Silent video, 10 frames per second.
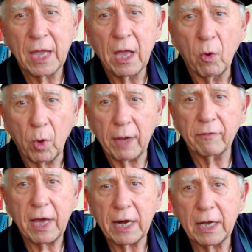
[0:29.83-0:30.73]
Well, I've
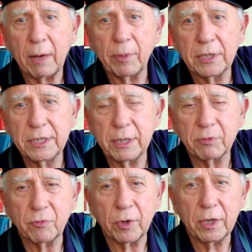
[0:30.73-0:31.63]
got a couple of
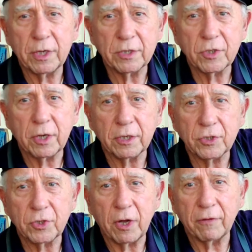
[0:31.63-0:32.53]
tips for you that's going to
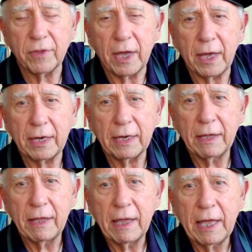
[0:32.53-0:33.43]
solve that,
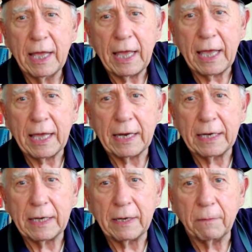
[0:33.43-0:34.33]
and
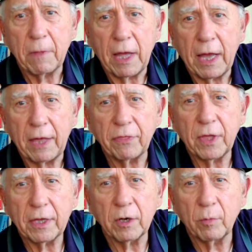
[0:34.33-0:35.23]
I
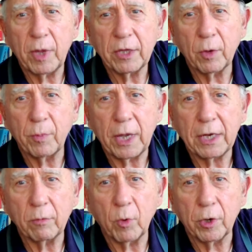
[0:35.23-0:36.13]
think it'll make your
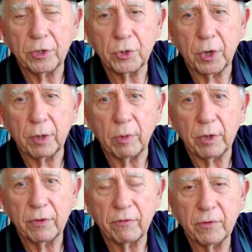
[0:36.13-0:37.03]
painting more enjoyable.
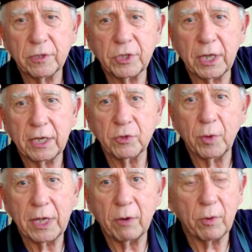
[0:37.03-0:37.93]
The first thing is we
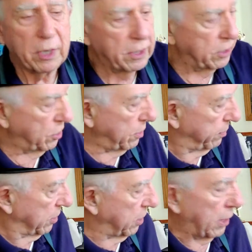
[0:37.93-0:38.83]
get rid of the
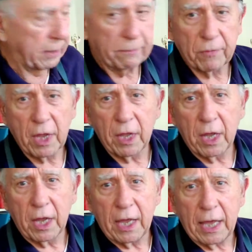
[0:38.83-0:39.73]
turpentine
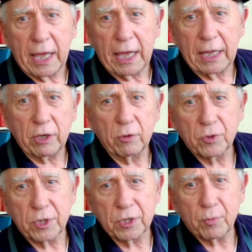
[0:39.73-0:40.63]
and
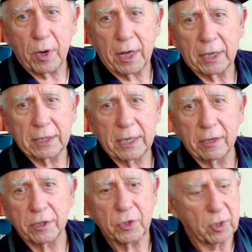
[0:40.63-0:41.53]
use this product
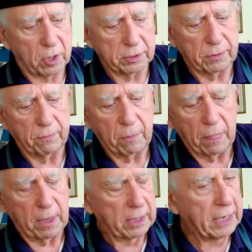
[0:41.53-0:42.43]
here. It's called
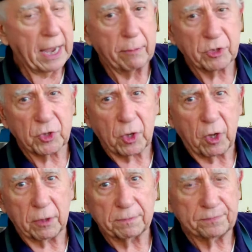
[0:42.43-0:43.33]
Gamasol.